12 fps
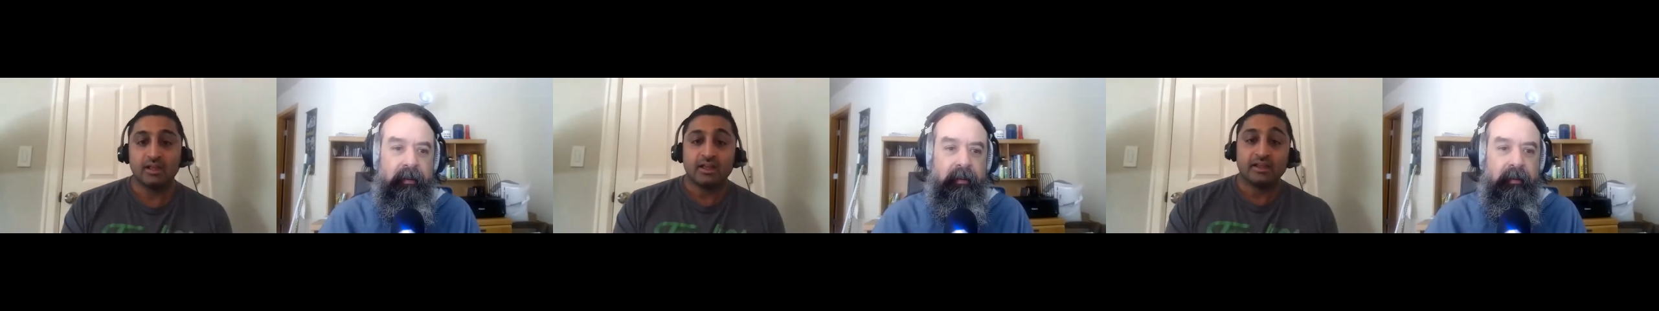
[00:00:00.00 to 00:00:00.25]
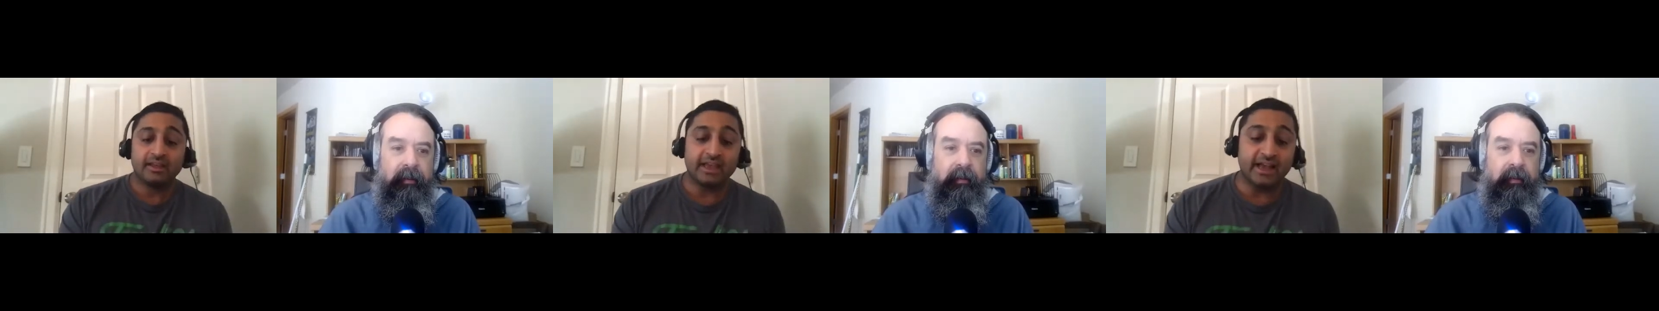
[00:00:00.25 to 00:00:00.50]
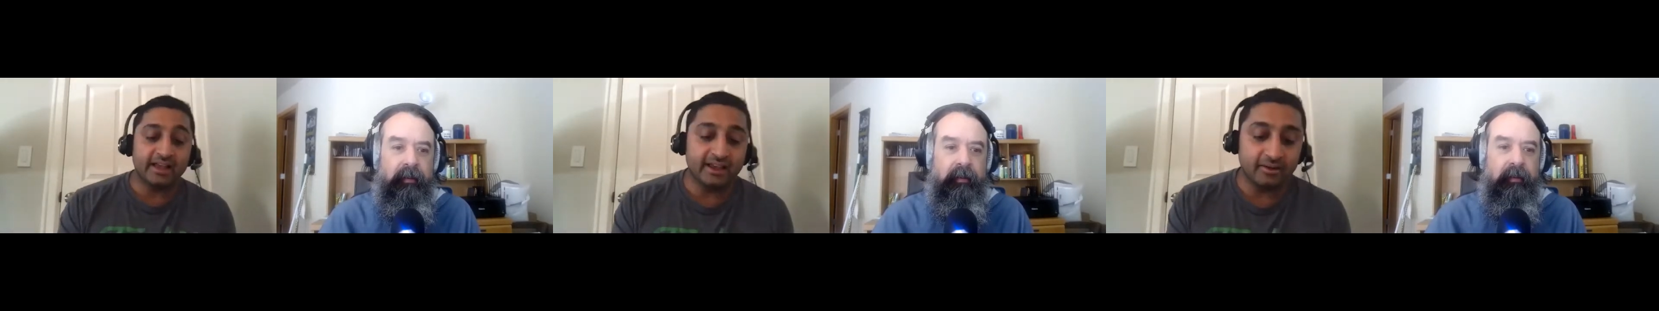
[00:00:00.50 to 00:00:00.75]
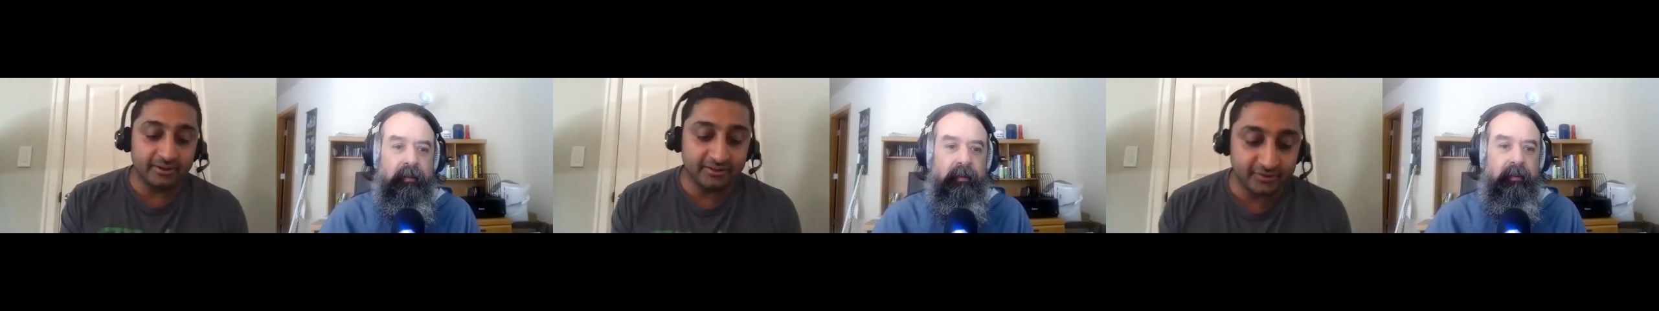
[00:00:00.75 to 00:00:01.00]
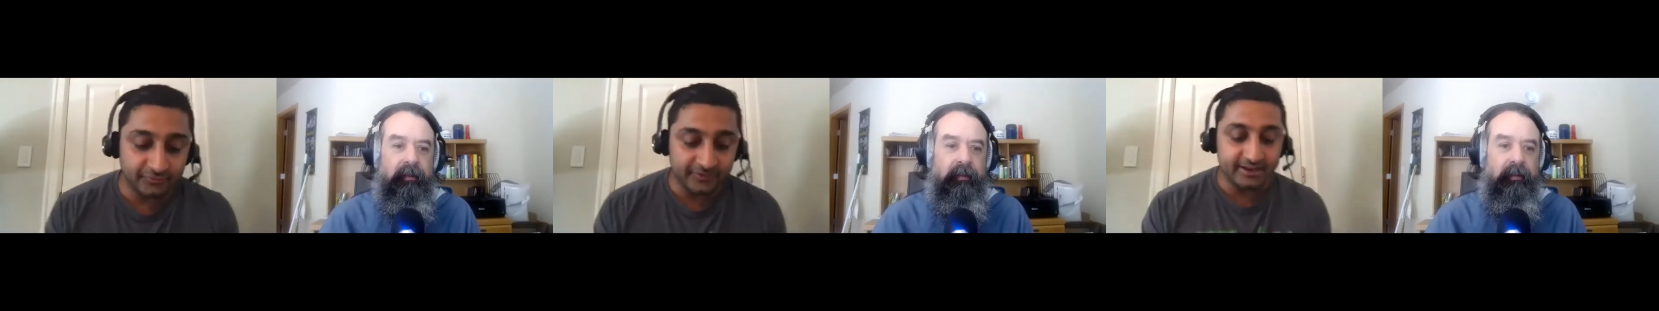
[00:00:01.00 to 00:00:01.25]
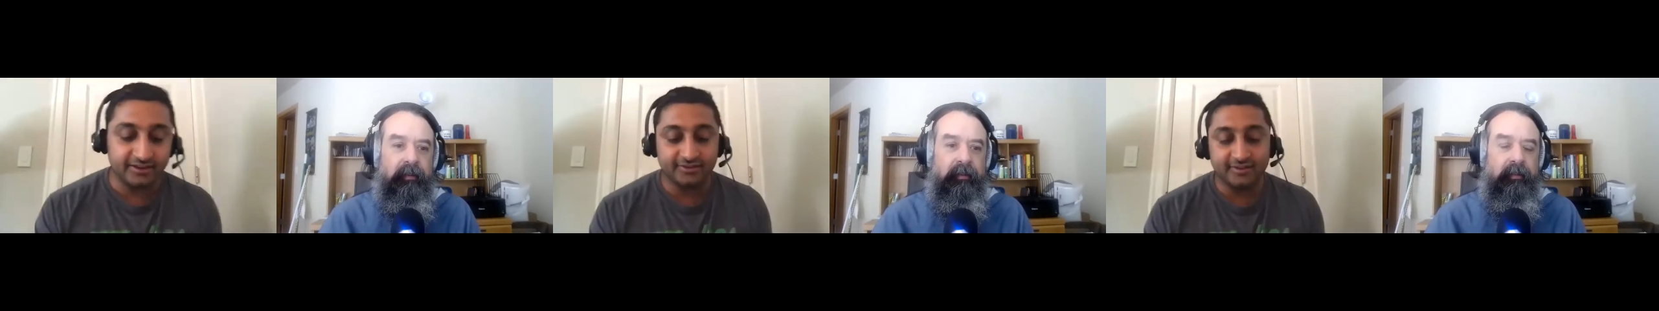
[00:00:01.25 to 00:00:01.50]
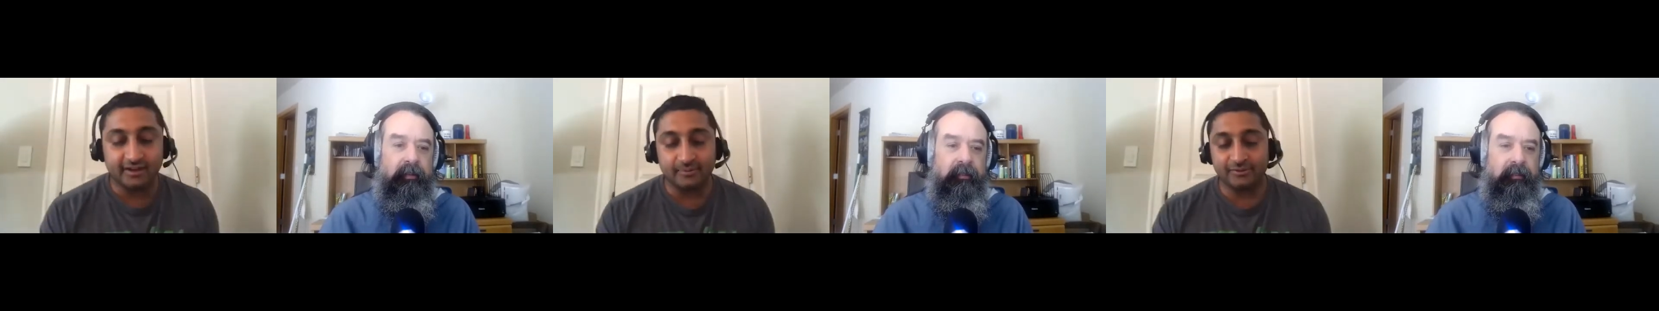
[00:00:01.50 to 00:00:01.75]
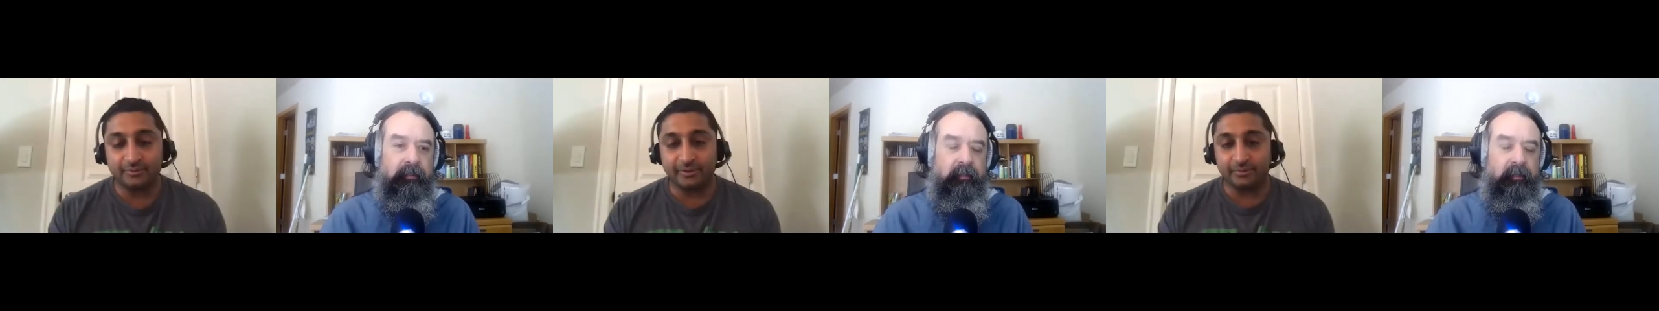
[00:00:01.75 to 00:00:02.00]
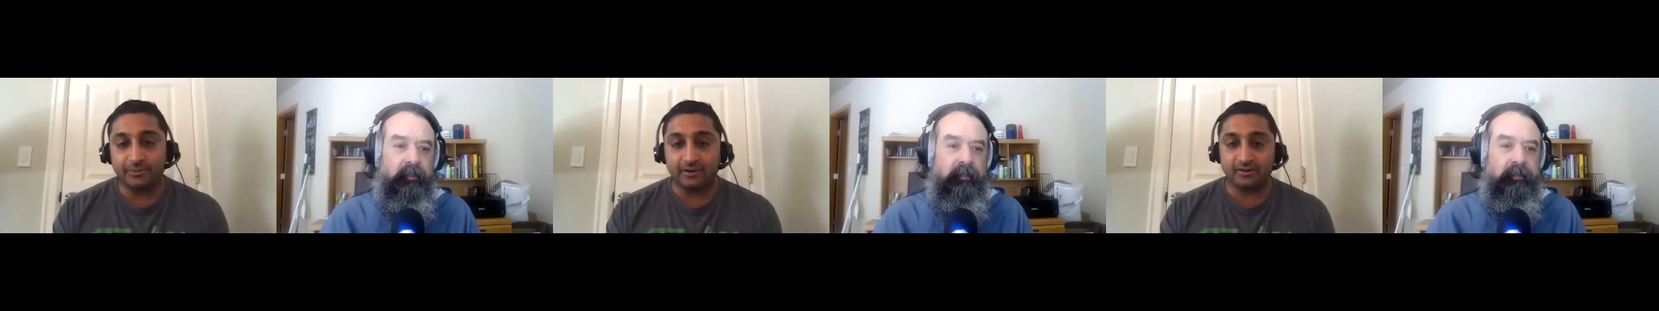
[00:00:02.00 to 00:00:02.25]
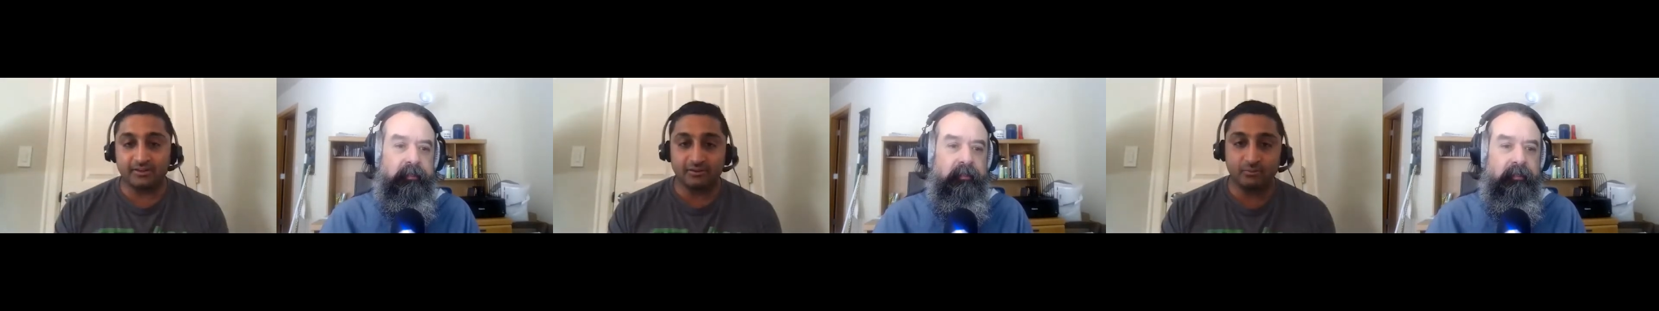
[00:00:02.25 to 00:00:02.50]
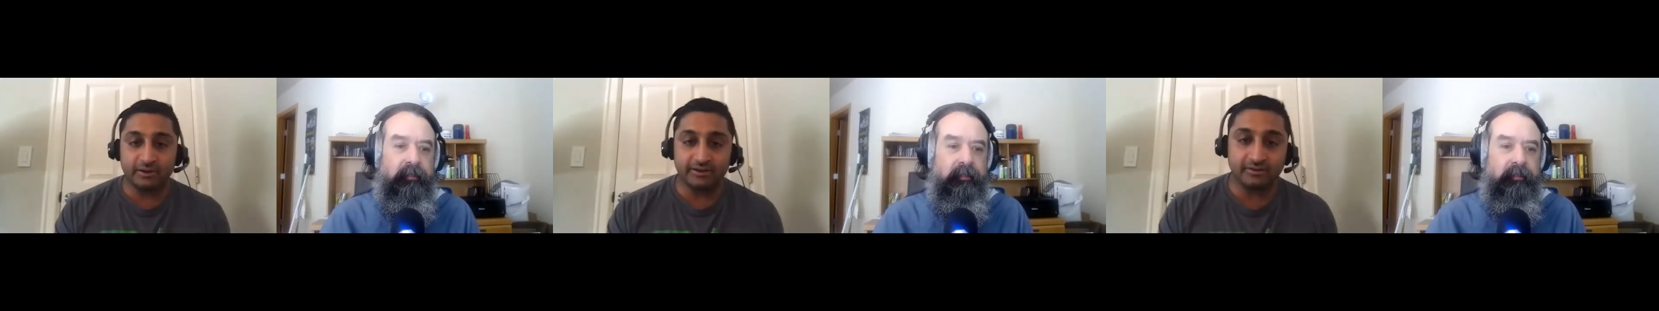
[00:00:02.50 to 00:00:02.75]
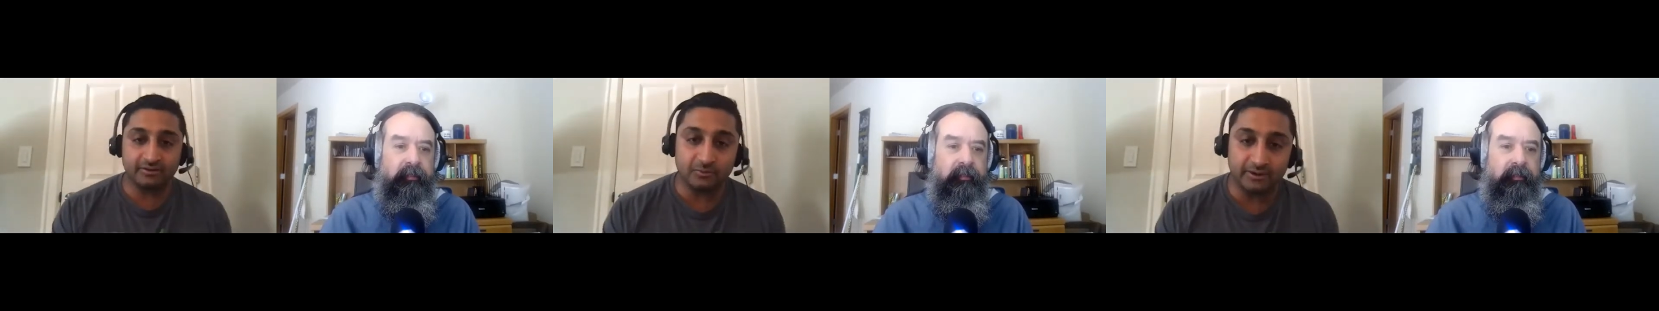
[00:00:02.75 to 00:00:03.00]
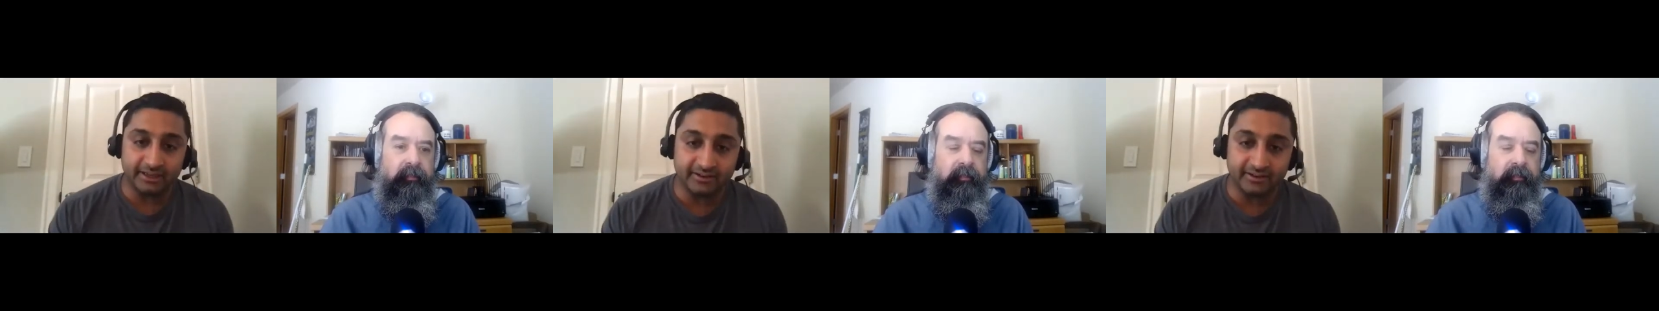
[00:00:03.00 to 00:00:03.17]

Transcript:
Speaker 1: Yeah. We just finished. So we were part of the winter 20